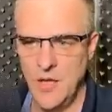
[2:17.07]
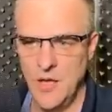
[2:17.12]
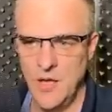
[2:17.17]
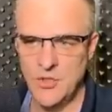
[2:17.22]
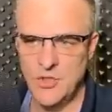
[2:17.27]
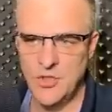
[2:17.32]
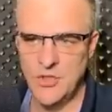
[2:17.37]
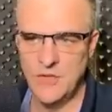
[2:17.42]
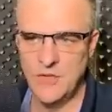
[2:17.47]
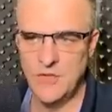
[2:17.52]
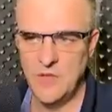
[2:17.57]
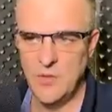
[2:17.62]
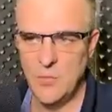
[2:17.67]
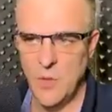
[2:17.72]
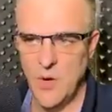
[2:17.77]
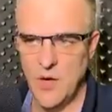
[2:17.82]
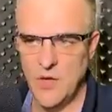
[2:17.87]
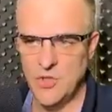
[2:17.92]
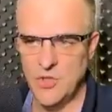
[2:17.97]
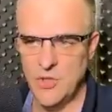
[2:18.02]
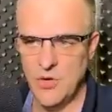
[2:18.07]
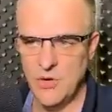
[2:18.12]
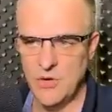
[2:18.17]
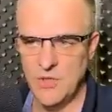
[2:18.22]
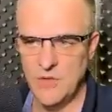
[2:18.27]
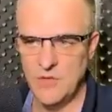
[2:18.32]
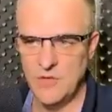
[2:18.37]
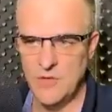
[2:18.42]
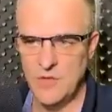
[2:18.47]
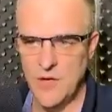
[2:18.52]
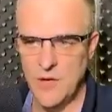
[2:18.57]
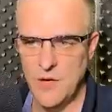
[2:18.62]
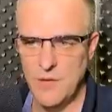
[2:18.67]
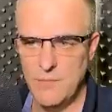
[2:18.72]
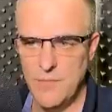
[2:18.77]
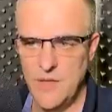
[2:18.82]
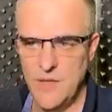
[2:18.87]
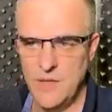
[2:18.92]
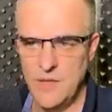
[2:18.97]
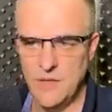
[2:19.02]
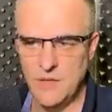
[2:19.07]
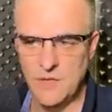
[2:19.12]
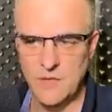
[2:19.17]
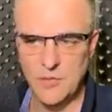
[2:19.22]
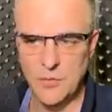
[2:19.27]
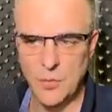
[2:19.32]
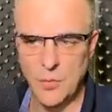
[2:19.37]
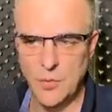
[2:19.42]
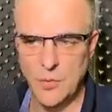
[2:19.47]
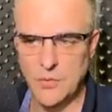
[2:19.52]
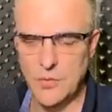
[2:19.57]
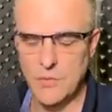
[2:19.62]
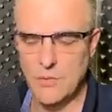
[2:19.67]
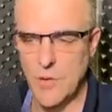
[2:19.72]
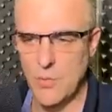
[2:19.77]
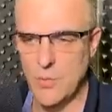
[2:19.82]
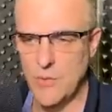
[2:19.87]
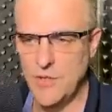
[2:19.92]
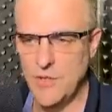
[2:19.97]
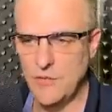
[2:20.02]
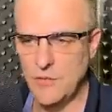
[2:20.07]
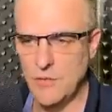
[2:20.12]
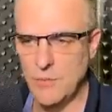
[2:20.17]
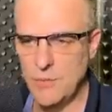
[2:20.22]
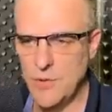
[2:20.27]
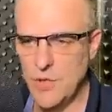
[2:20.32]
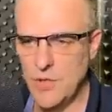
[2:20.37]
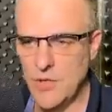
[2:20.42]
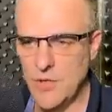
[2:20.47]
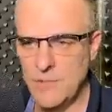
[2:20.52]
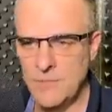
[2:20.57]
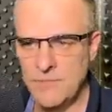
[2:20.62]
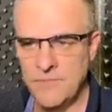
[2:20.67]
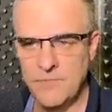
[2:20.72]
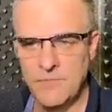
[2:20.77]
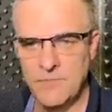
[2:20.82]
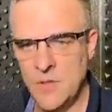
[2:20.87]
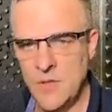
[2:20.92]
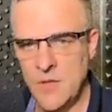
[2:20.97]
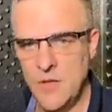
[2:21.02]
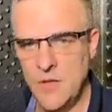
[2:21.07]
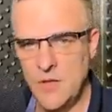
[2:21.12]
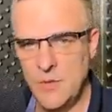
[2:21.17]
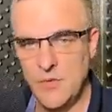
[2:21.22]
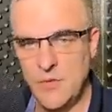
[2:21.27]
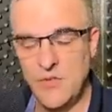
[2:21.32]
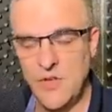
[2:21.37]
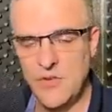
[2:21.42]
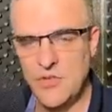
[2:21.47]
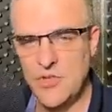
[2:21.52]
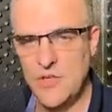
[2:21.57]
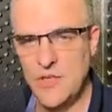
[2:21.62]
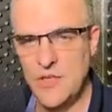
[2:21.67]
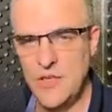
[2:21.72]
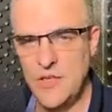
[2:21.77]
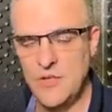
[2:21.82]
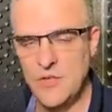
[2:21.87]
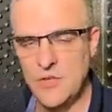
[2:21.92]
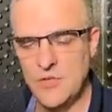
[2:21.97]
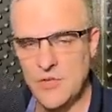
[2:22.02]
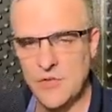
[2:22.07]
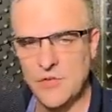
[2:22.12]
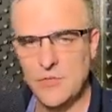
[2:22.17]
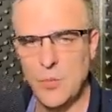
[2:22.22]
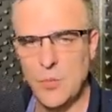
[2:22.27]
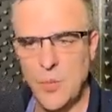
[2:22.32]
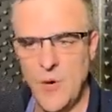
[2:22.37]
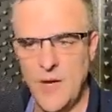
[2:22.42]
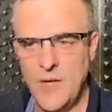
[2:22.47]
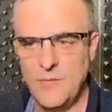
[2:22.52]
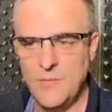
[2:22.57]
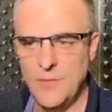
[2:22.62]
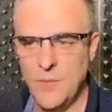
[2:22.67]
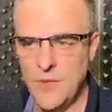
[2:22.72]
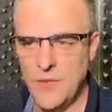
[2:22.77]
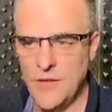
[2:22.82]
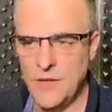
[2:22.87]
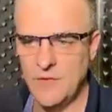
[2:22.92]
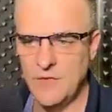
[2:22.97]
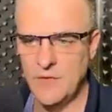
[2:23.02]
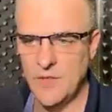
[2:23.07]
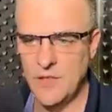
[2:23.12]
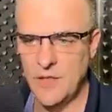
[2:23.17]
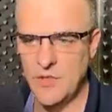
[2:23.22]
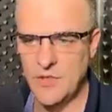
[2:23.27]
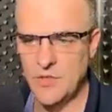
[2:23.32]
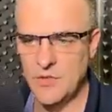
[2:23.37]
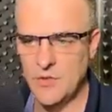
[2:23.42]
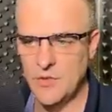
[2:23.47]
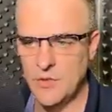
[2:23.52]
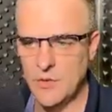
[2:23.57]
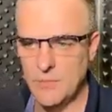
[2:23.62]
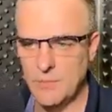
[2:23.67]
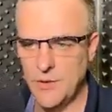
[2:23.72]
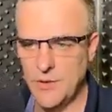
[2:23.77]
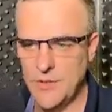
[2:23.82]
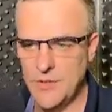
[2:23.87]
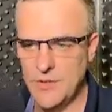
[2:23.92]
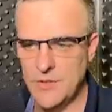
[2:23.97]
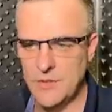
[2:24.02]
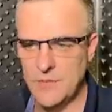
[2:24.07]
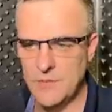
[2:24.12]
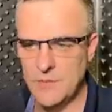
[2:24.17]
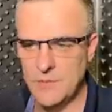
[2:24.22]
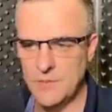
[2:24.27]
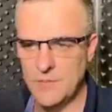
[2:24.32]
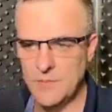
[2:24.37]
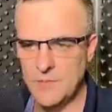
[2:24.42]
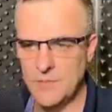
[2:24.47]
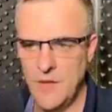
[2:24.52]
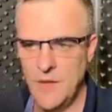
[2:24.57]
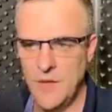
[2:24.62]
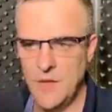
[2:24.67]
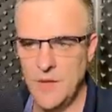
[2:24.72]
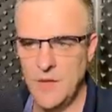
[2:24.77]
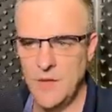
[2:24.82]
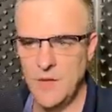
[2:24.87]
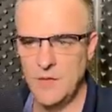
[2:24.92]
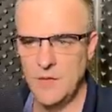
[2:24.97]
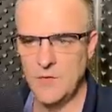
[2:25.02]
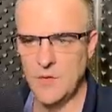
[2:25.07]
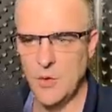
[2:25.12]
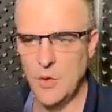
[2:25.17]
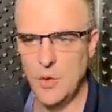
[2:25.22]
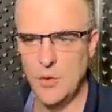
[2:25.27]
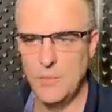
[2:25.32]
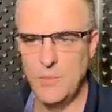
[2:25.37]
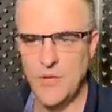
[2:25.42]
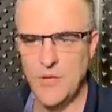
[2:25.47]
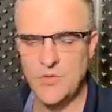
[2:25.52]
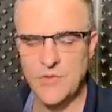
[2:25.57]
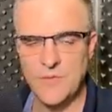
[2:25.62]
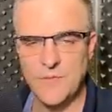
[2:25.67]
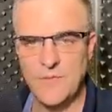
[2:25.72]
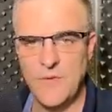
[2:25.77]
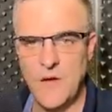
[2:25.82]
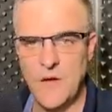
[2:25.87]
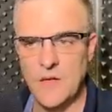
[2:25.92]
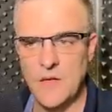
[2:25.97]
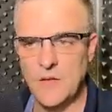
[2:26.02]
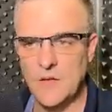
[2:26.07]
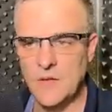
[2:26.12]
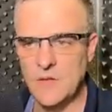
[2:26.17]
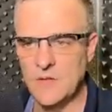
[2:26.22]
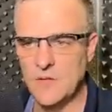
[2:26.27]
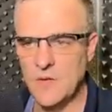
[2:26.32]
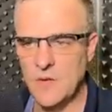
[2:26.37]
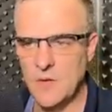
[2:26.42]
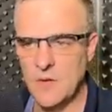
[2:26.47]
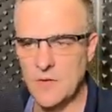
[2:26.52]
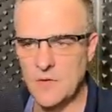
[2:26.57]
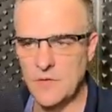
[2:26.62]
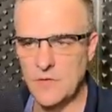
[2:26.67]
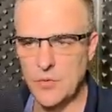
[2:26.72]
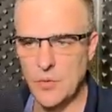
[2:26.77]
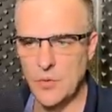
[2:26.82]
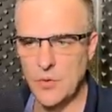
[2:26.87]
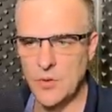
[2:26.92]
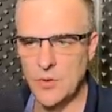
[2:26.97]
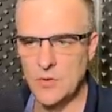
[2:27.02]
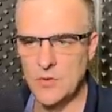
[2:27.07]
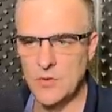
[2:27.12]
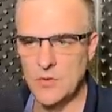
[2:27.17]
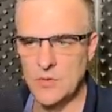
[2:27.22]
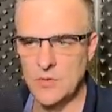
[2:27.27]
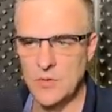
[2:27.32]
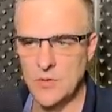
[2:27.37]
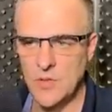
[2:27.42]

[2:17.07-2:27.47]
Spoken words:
As you can see, Wireshark is now being installed on my Windows computer. You essentially need to just wait for that installation to complete. So a whole bunch of files are installed.